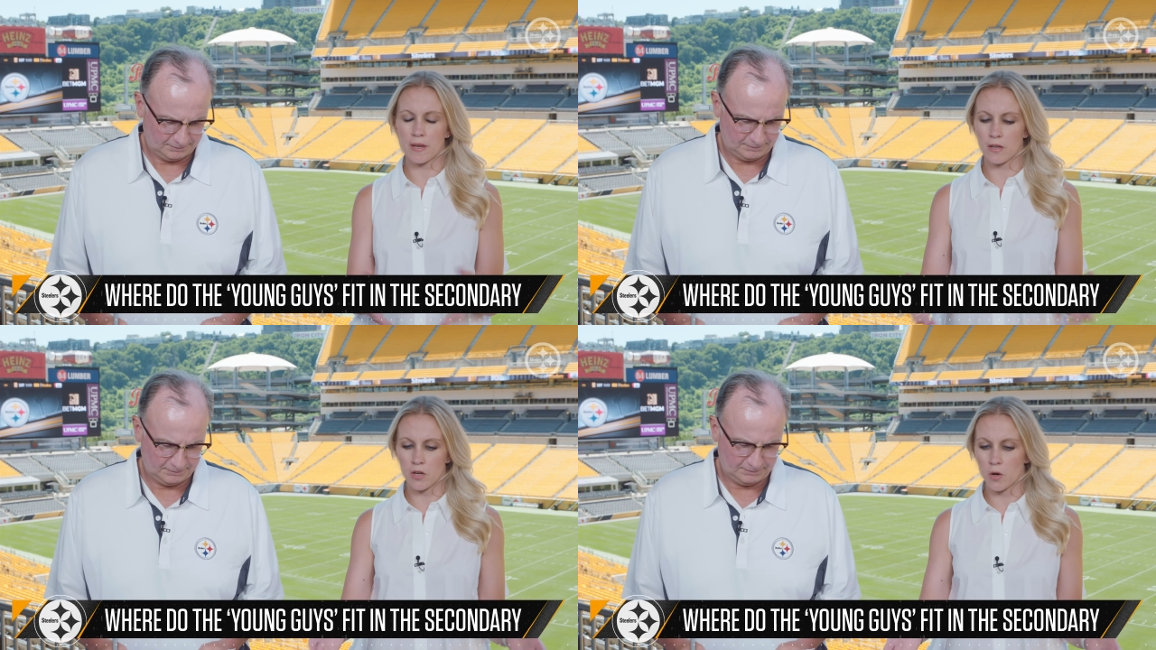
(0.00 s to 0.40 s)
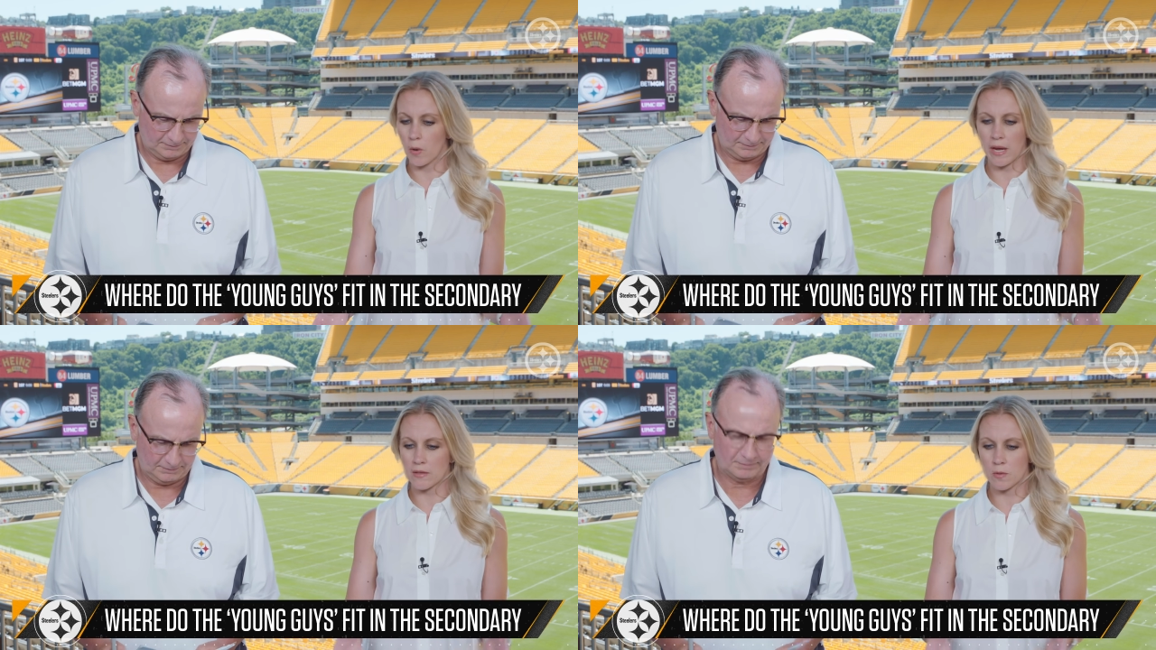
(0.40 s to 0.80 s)
Speaker 1: And, you know,
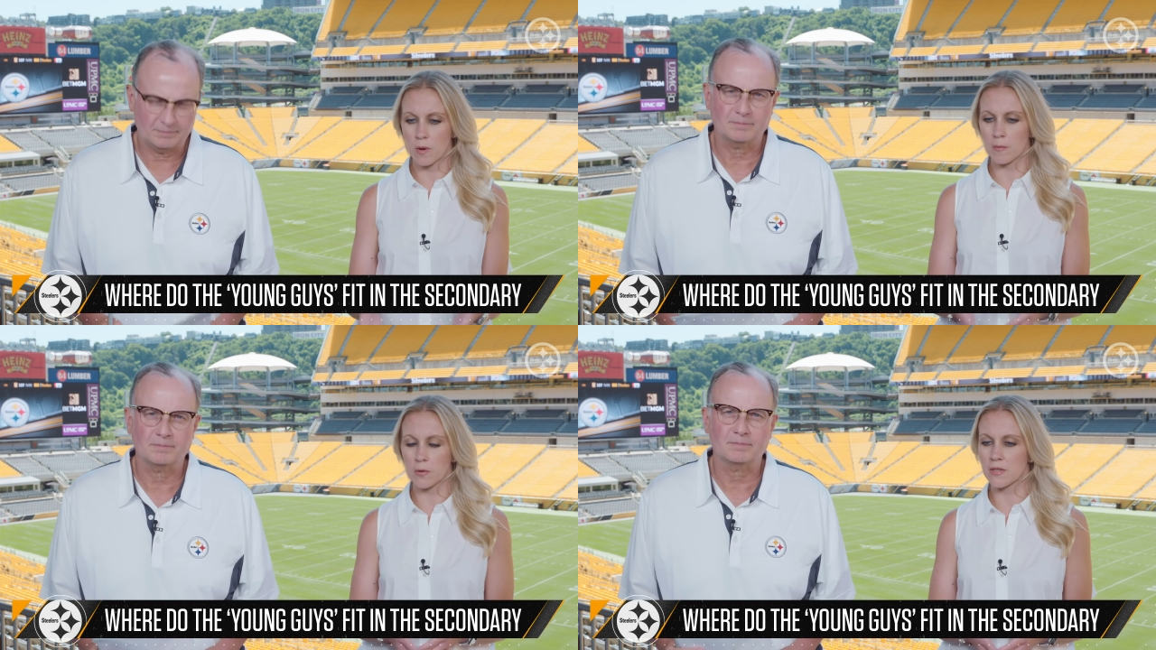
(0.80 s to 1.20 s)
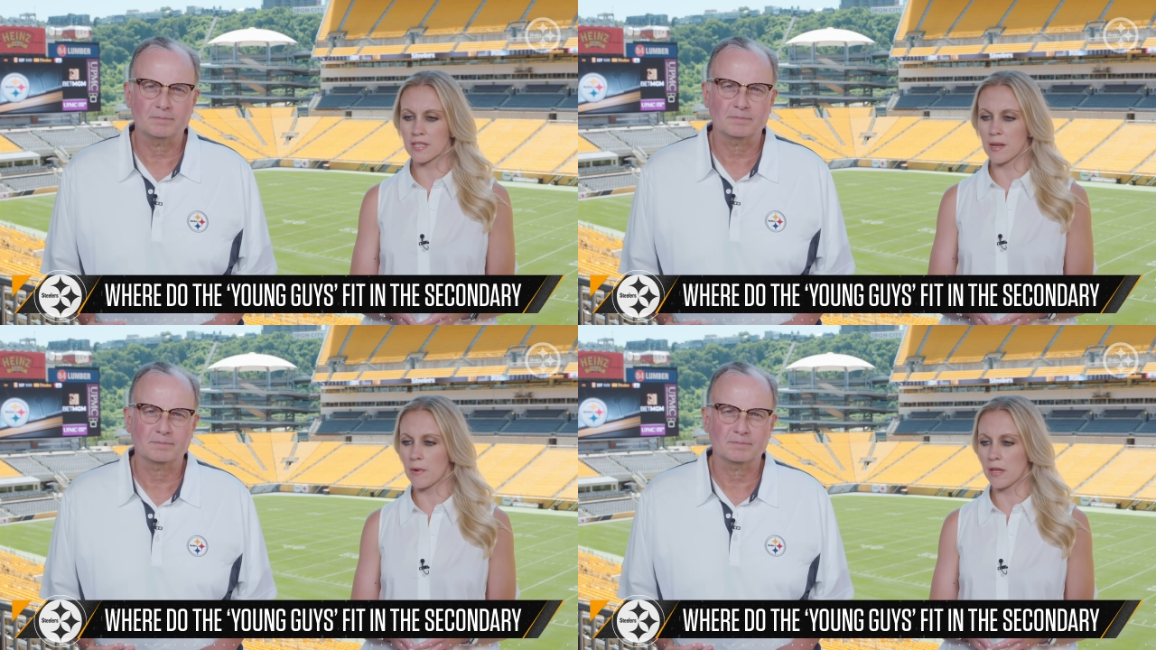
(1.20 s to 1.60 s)
Antoine Brooks,
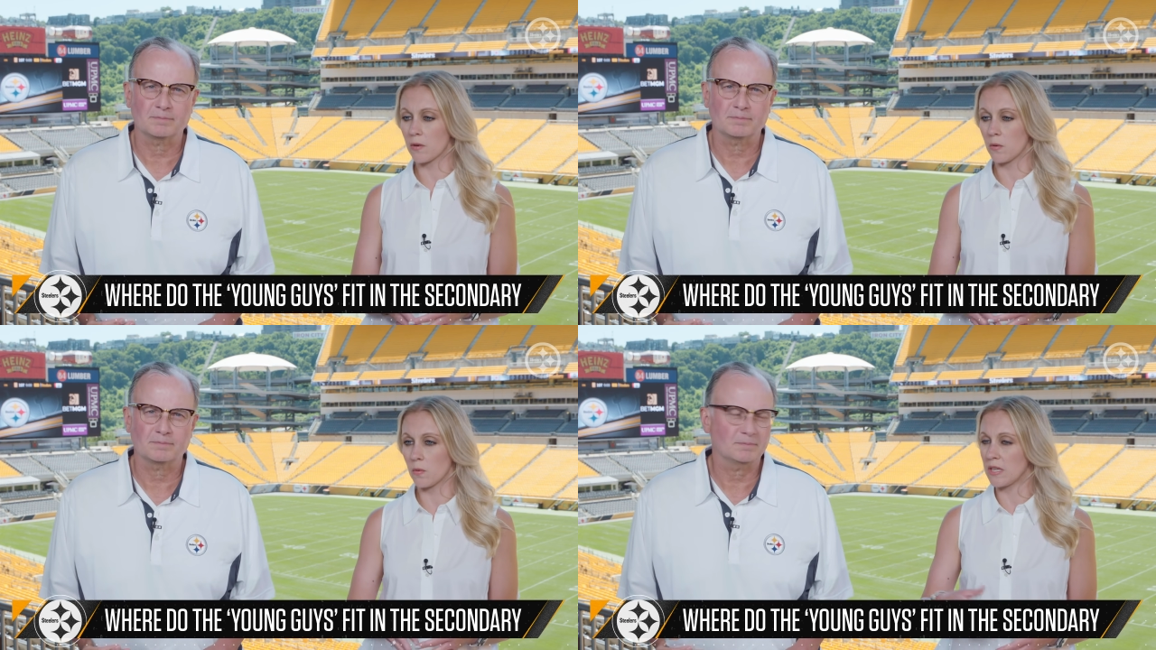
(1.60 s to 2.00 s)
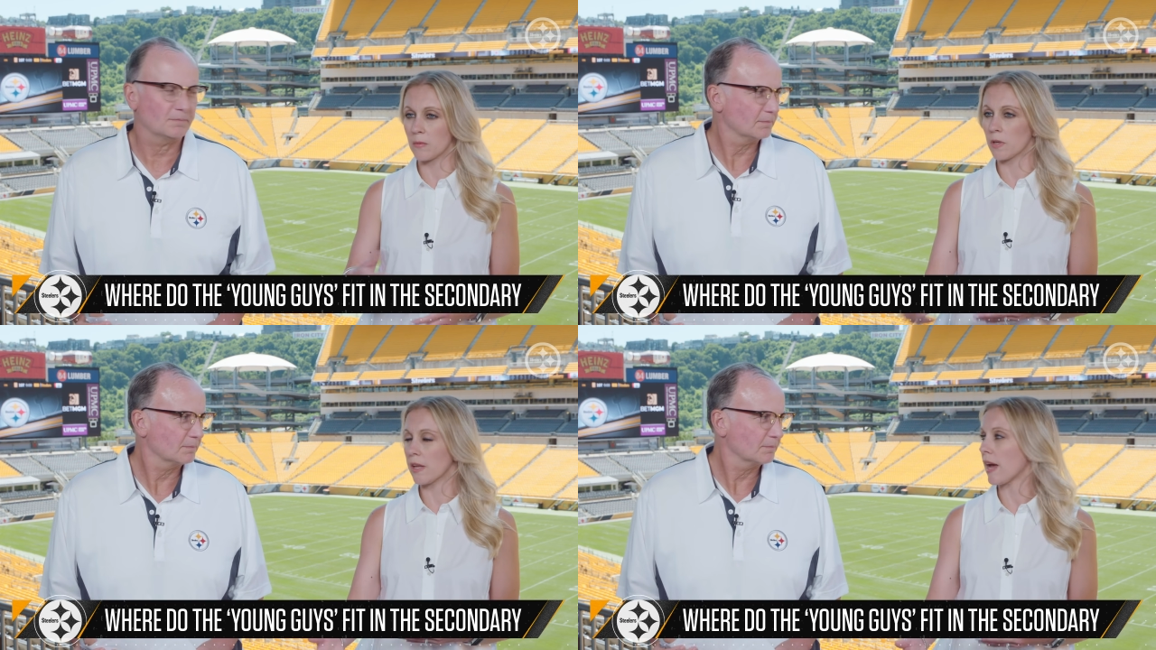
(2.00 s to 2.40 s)
somebody who
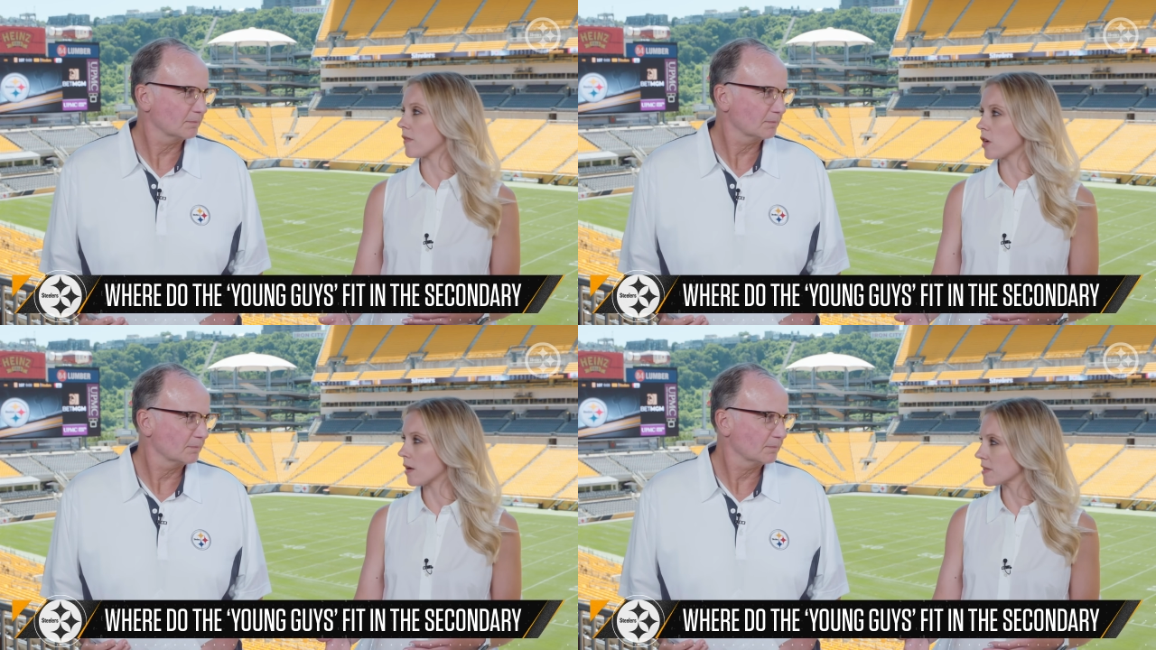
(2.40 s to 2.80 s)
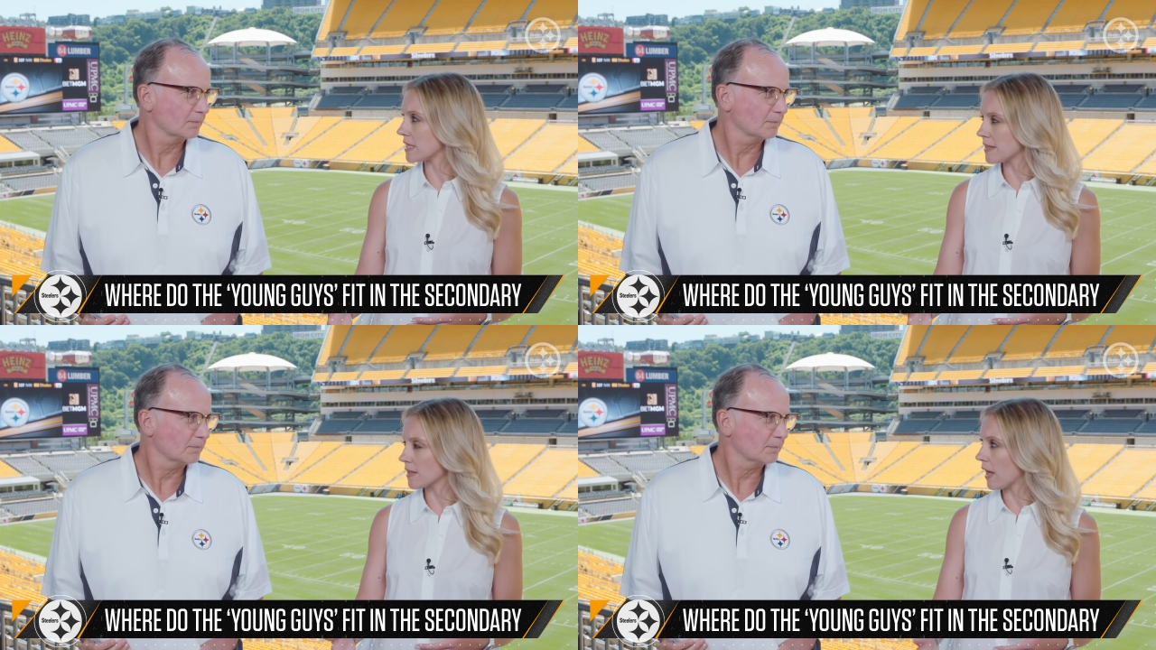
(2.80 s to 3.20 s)
didn't really have an
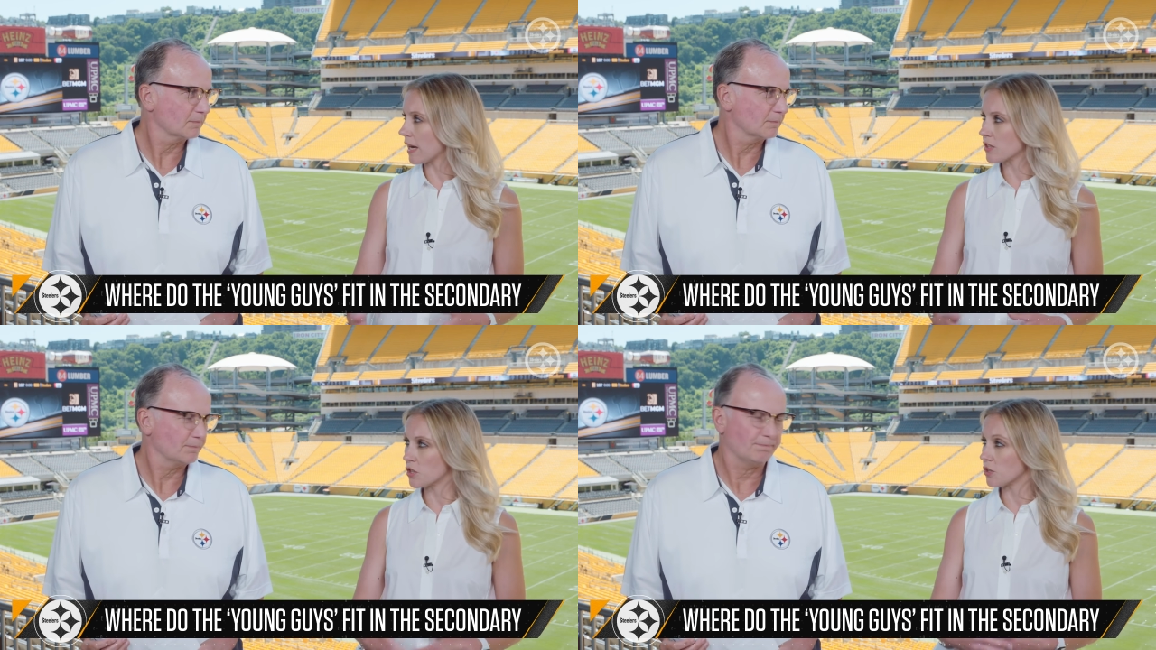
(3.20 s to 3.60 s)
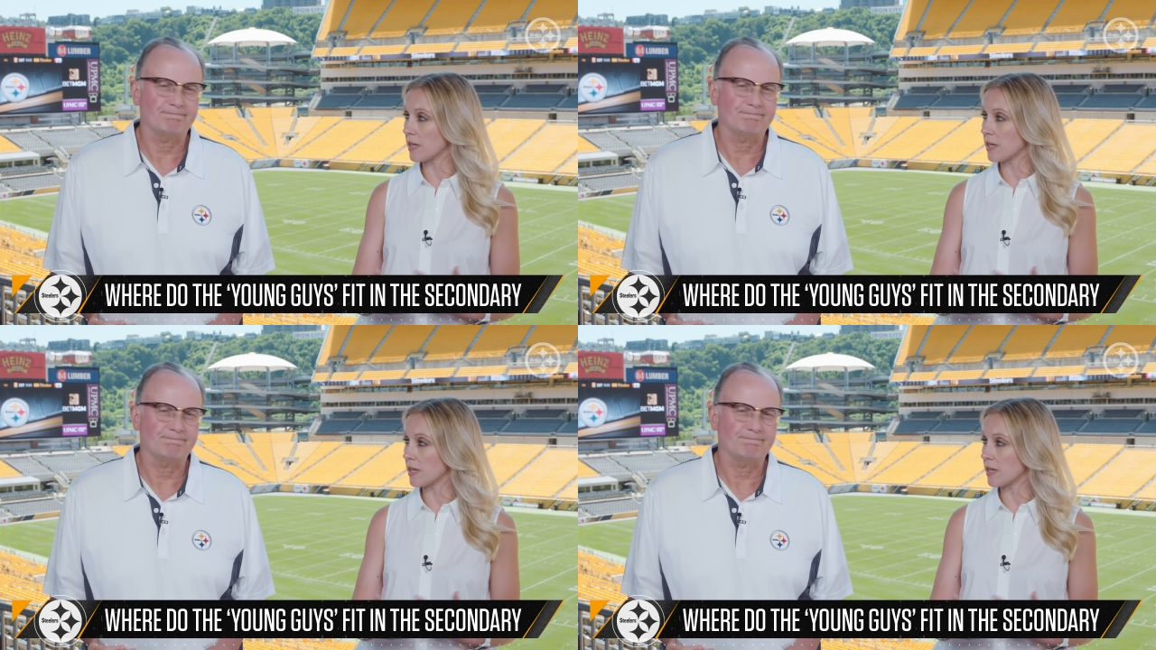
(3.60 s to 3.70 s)
offseason last year,